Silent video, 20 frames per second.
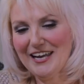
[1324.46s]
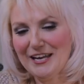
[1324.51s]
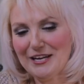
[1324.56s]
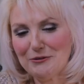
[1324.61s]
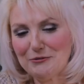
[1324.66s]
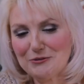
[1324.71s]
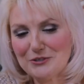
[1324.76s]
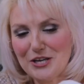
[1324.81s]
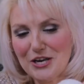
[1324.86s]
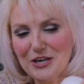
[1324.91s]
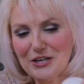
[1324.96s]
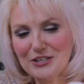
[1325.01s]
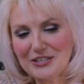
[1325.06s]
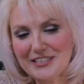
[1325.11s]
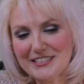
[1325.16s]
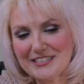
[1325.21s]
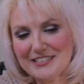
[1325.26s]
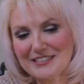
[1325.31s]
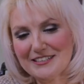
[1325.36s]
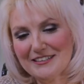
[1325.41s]
and it was
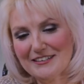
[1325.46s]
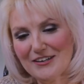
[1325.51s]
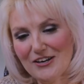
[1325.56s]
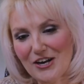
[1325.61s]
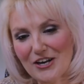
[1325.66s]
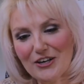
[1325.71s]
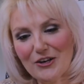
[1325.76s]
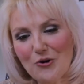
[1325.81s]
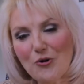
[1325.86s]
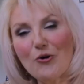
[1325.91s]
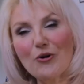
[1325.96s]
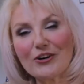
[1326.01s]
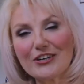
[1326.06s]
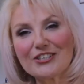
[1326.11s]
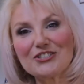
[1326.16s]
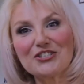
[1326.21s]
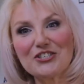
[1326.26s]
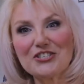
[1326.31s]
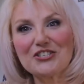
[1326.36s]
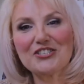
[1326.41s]
only, I caught
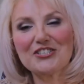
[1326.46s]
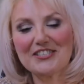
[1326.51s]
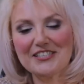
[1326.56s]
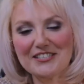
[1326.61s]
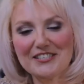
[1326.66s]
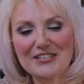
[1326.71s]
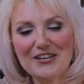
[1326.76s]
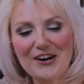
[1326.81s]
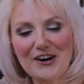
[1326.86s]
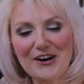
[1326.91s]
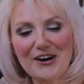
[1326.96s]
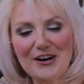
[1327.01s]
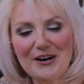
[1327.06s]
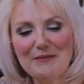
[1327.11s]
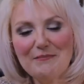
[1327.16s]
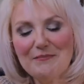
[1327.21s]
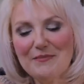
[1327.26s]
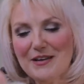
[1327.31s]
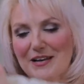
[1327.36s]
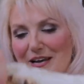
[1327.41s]
it just in
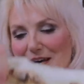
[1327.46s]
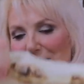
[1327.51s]
time,